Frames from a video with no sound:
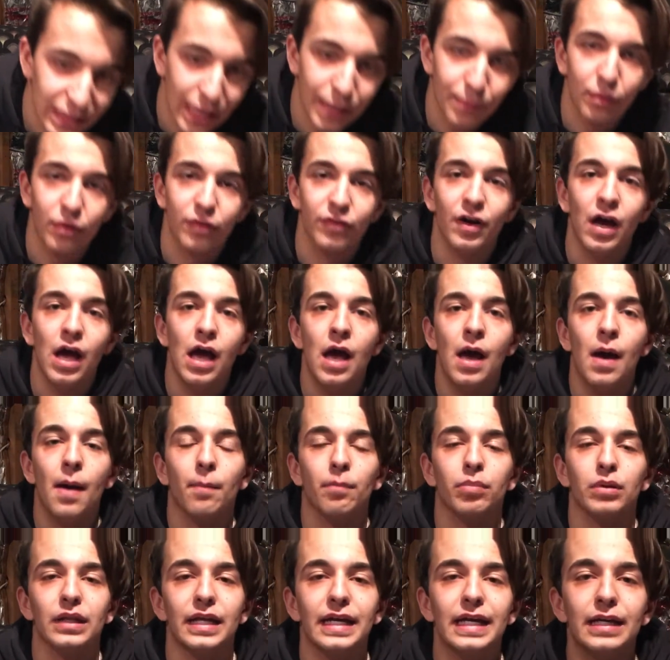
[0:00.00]
type of
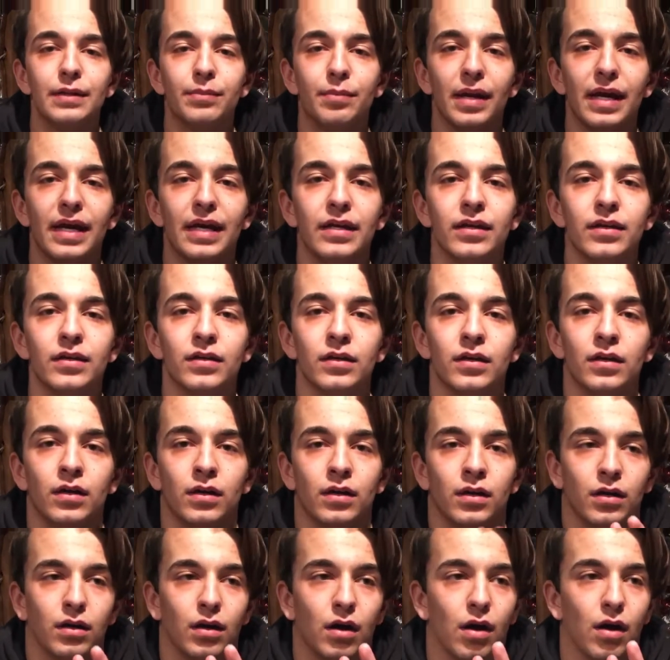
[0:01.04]
blade bait,
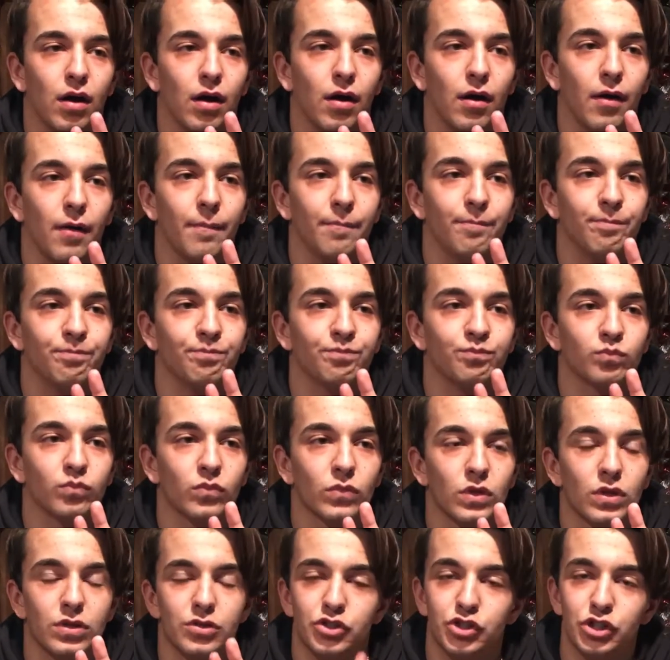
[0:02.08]

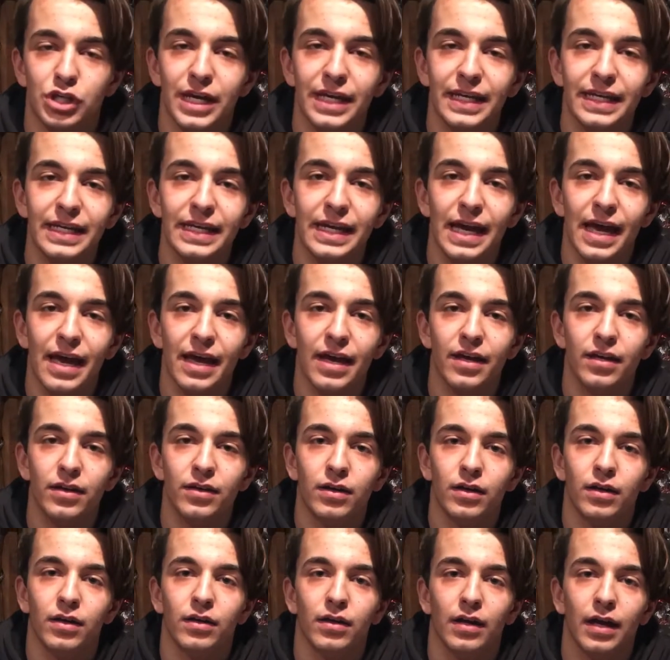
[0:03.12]
shaky head,
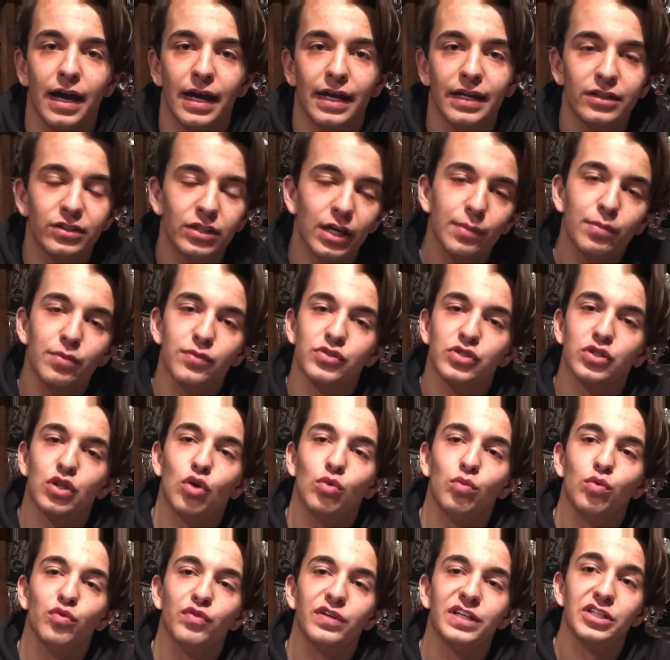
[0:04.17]
any type of
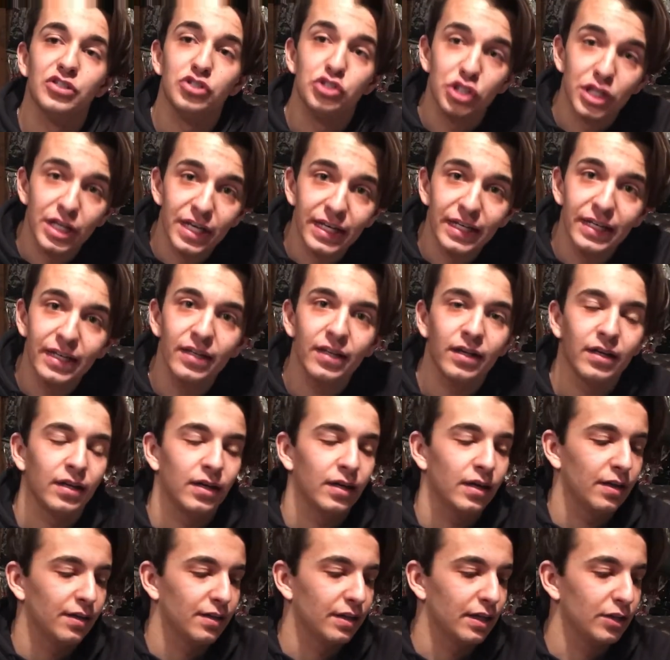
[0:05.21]
slow-moving jig
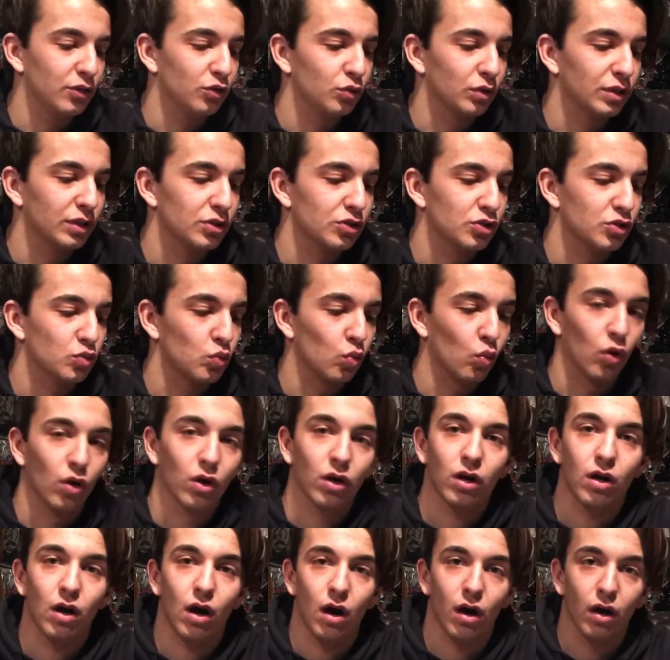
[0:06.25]
that you can just
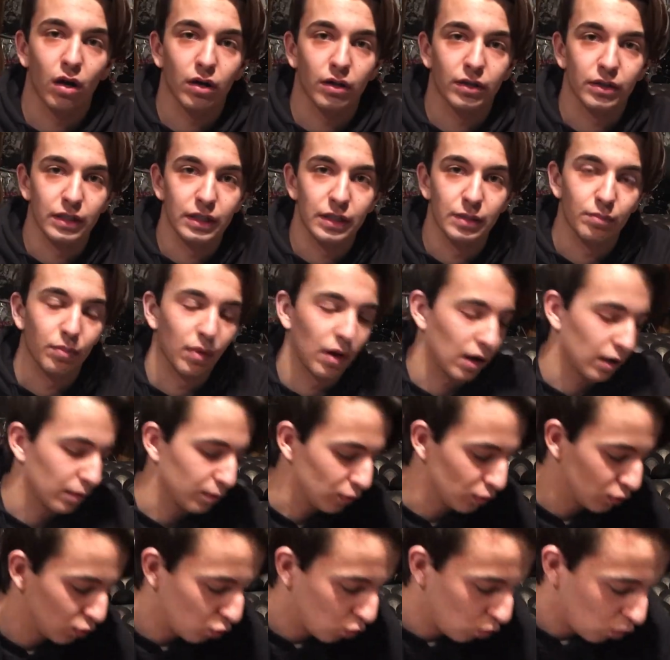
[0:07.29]
work on the bottom of the